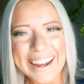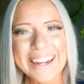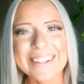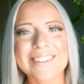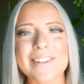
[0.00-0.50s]

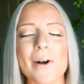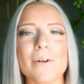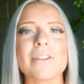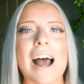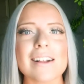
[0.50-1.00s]
So
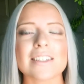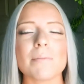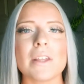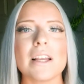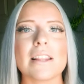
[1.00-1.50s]
that's
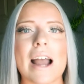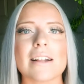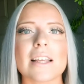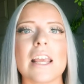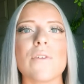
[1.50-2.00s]
something that
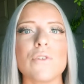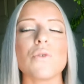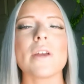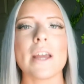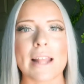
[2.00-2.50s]
if you
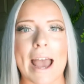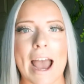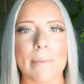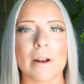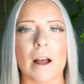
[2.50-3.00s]
get in the
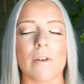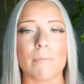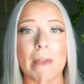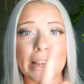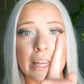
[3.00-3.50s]
habit of
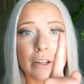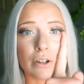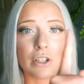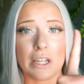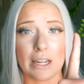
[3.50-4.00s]
making your
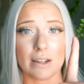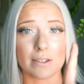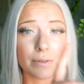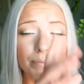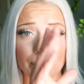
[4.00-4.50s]

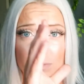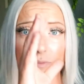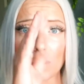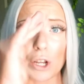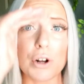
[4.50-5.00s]
T's,
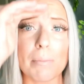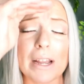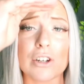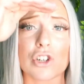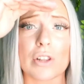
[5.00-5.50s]
you know,
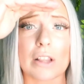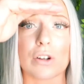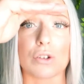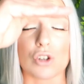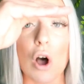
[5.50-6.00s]
making sure that they're
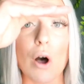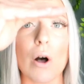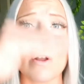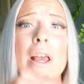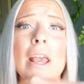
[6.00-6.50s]

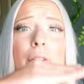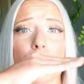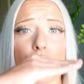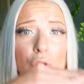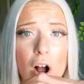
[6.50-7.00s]
tall, they're
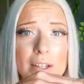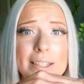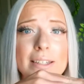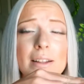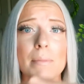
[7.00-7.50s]
crossed
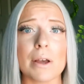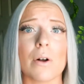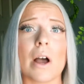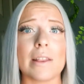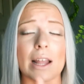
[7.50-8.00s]
in the middle,
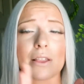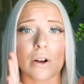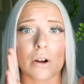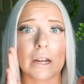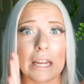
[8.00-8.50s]
and that
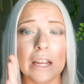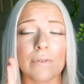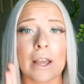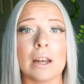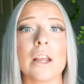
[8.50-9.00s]
they're
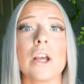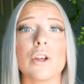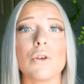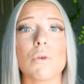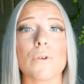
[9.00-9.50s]
even,
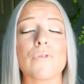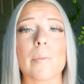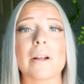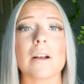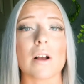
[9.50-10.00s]
you are
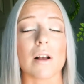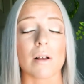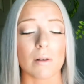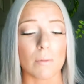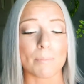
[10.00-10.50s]
forming
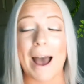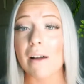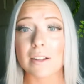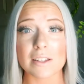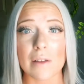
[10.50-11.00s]
a
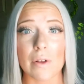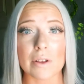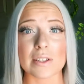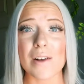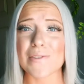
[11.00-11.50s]
balanced level of
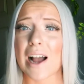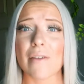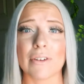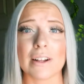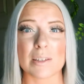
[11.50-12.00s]

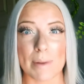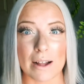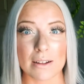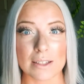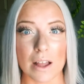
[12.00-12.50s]
self-confidence,
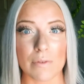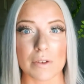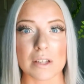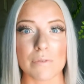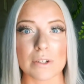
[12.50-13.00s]
balanced level of
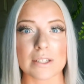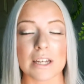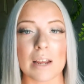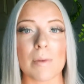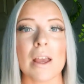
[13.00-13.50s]

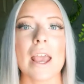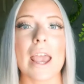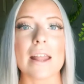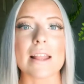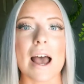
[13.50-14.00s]
self-esteem,
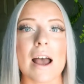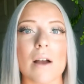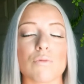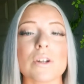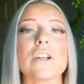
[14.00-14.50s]
and that
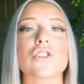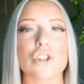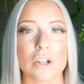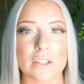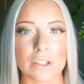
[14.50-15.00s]

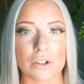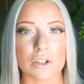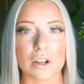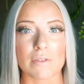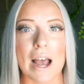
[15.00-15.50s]
reassurance in
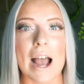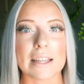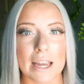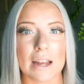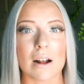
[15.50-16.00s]
yourself that I
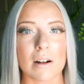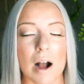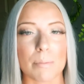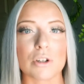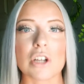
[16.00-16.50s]
can
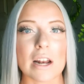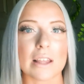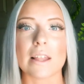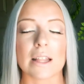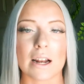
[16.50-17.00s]
accomplish
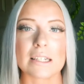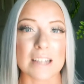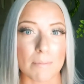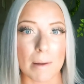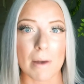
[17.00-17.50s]
anything that I
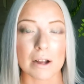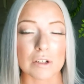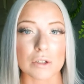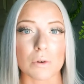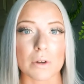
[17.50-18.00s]
set my mind
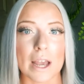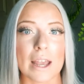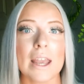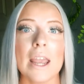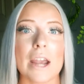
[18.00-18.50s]
to,
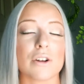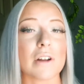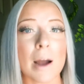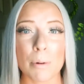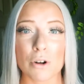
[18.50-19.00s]
okay? And you're
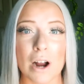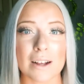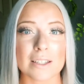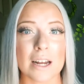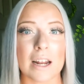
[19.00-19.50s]
not
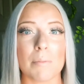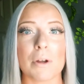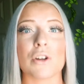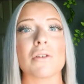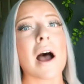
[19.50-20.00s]
procrastinating, but
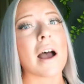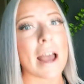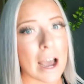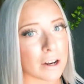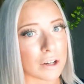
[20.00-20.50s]
you're not
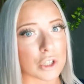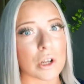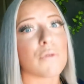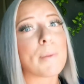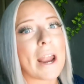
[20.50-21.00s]
ahead of
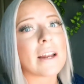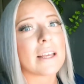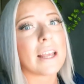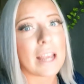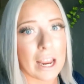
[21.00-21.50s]
yourself,
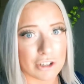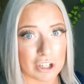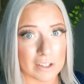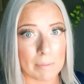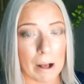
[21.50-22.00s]
panicking,
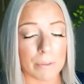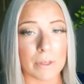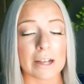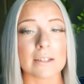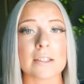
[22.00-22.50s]
anxious about
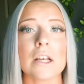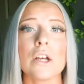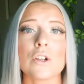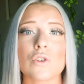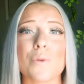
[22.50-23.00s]
things.
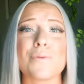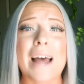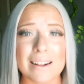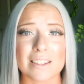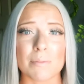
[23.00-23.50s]
So
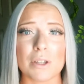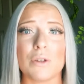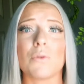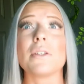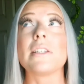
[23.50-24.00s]
that's something
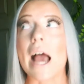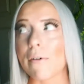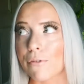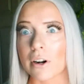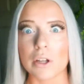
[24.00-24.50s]
you
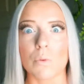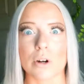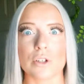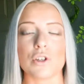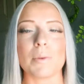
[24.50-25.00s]
definitely want
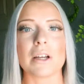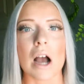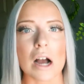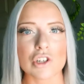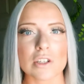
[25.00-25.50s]
to do. Be
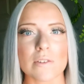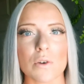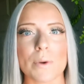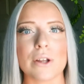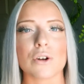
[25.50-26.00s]
conscious of the
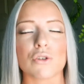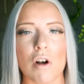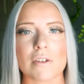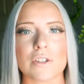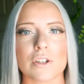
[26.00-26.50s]
way you're
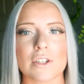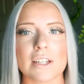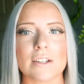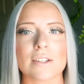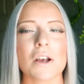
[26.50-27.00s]
crossing your
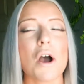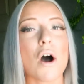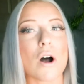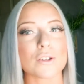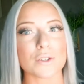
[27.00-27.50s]
T's.
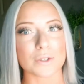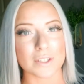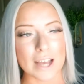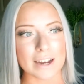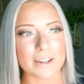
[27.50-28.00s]
Also,
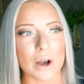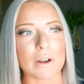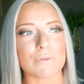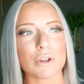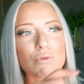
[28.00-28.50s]
side note,
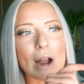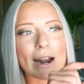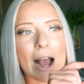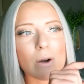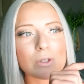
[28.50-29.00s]
if you write
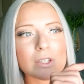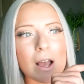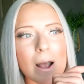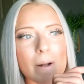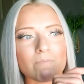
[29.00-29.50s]
out
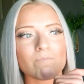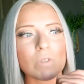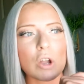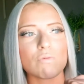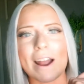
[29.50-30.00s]

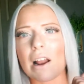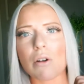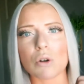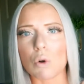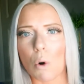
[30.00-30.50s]

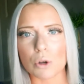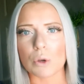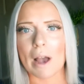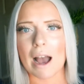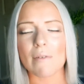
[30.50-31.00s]
a goal you
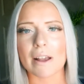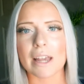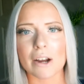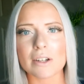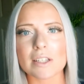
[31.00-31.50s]
have, I
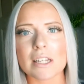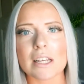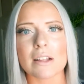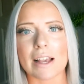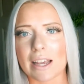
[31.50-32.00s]

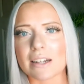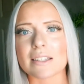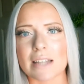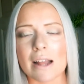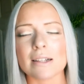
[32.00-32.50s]
guarantee, like in a
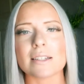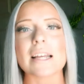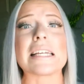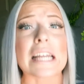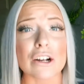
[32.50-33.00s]
sentence, I
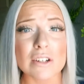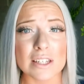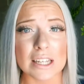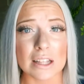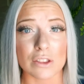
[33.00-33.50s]

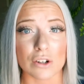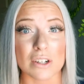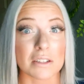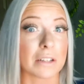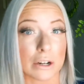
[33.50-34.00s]
guarantee that there is
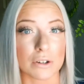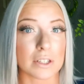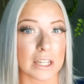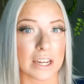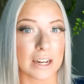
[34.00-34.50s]
a letter
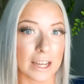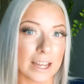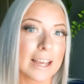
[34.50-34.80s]
T in it.